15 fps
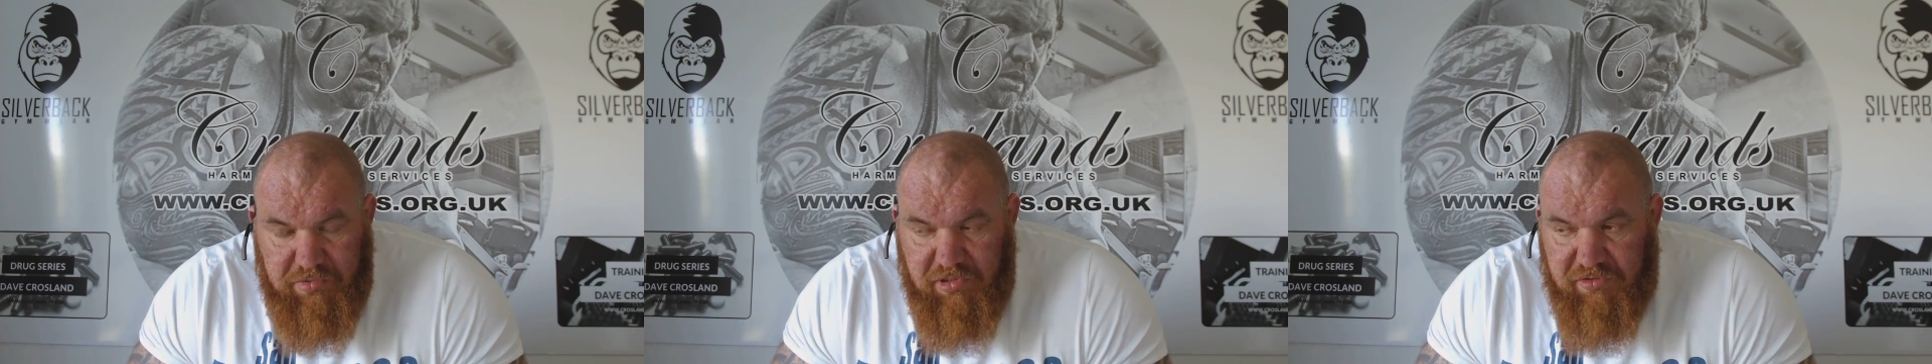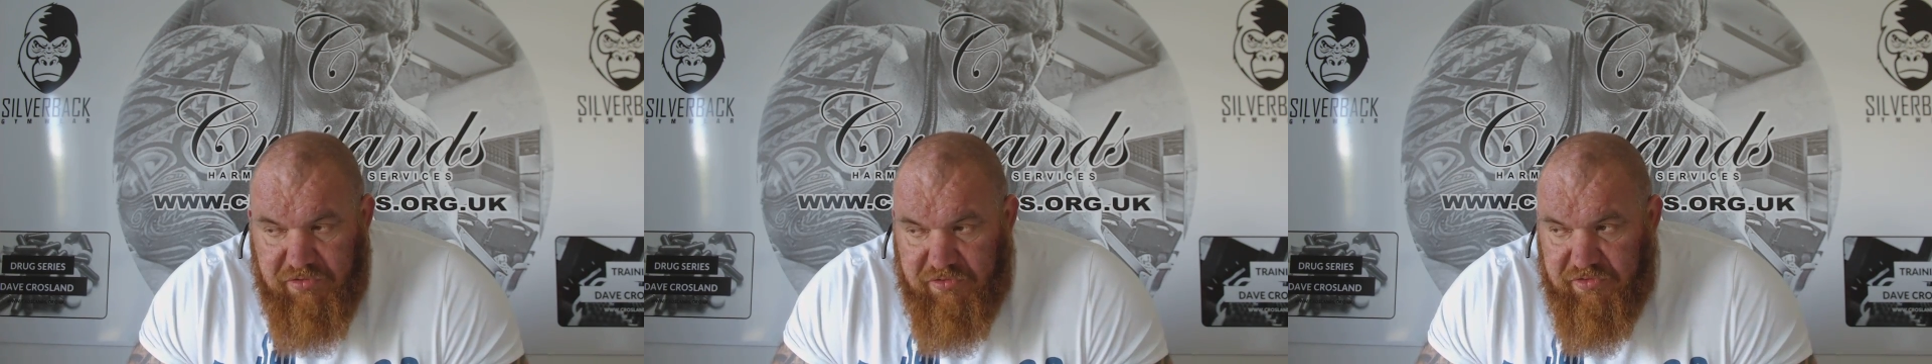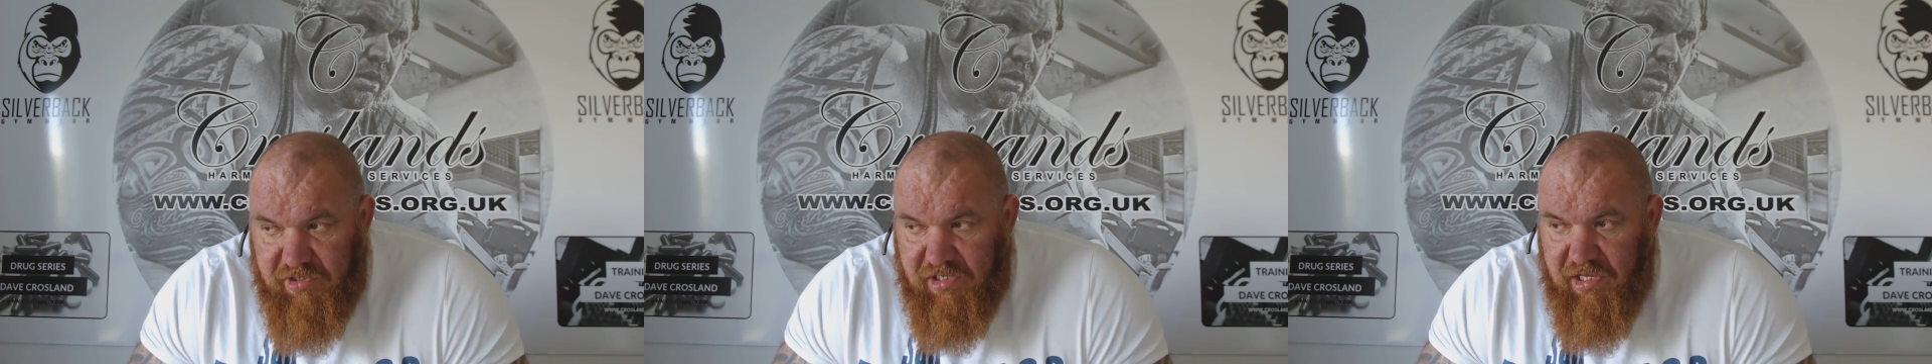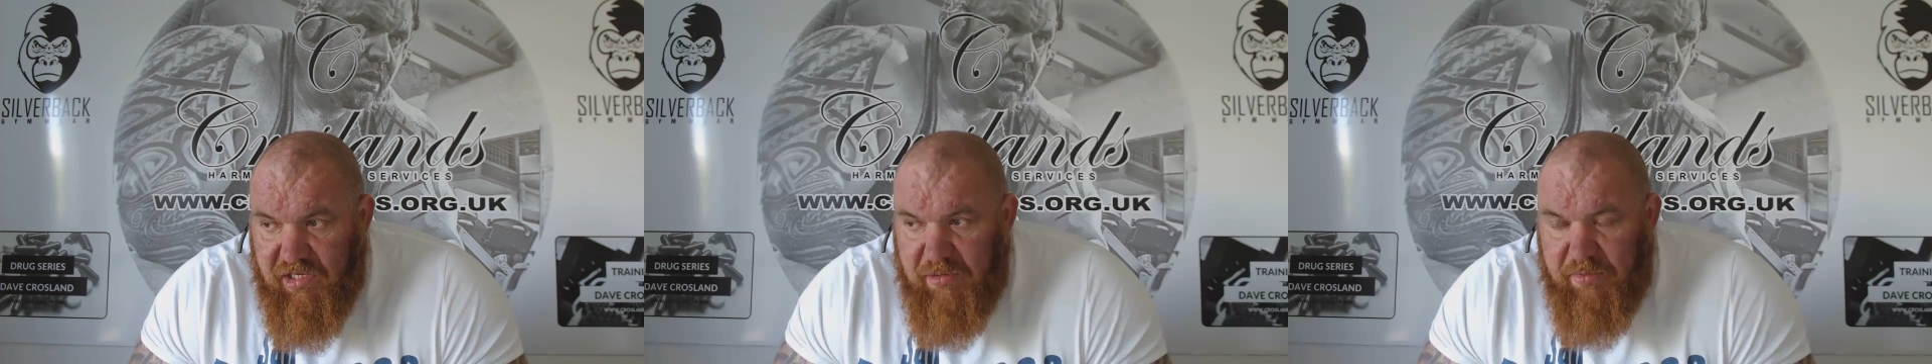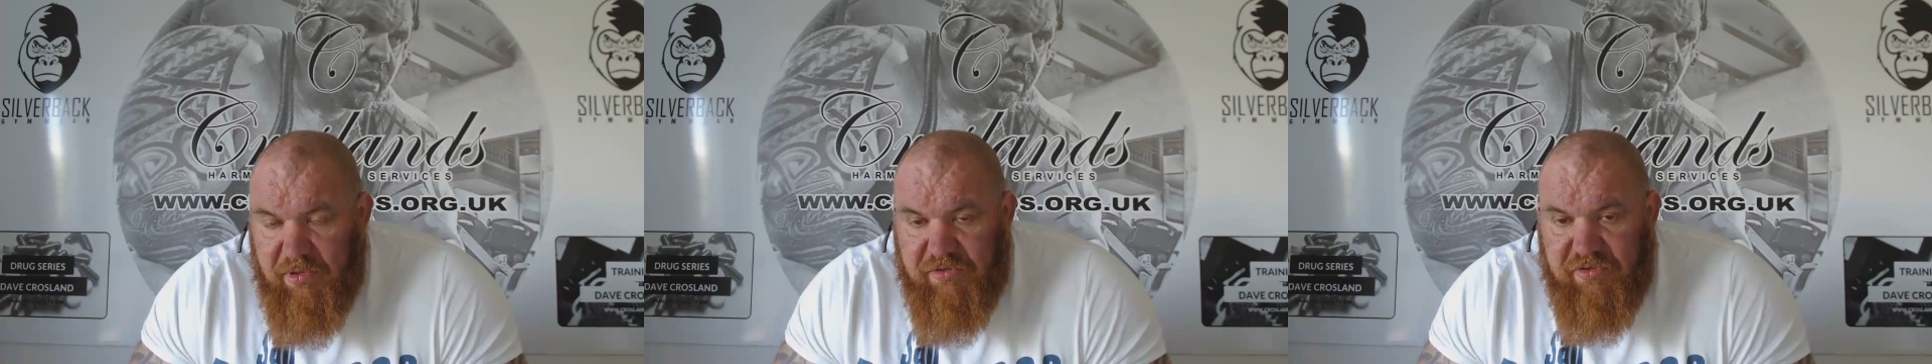but it does take
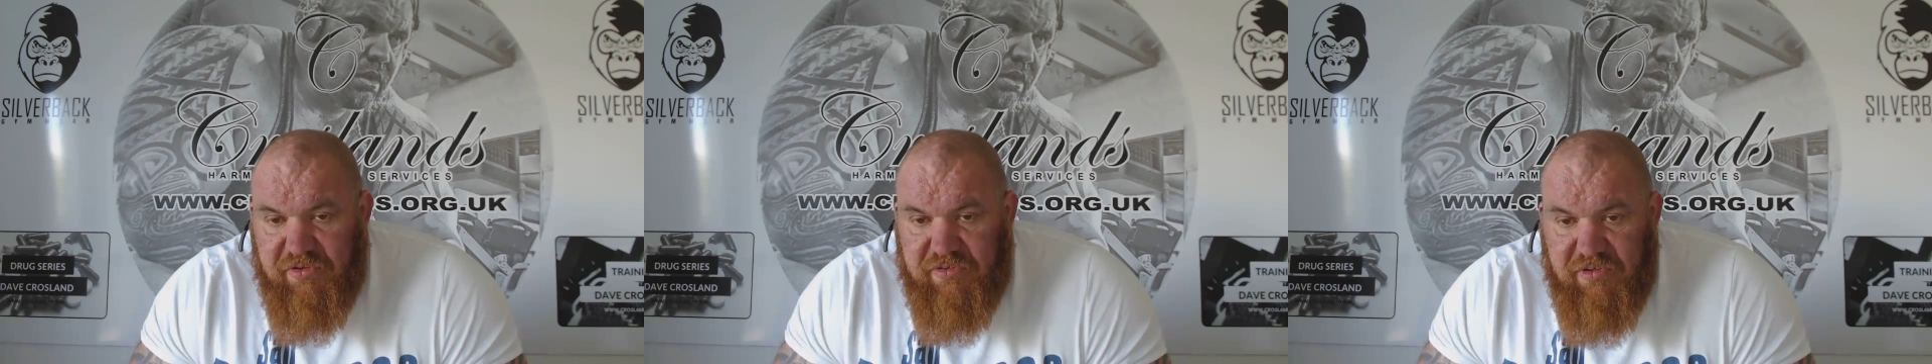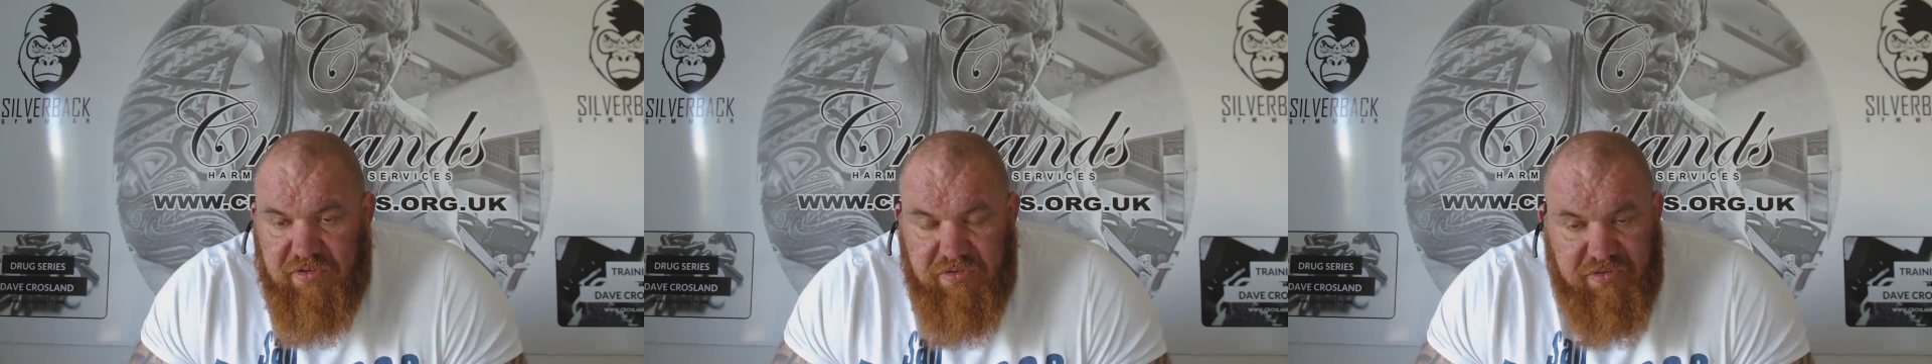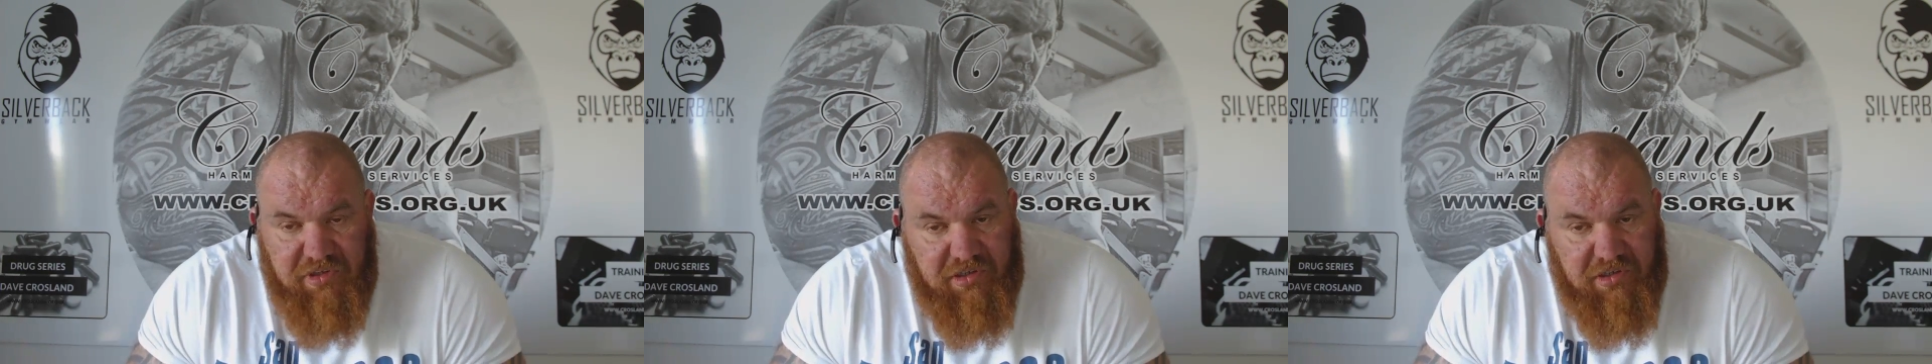antibiotics and it does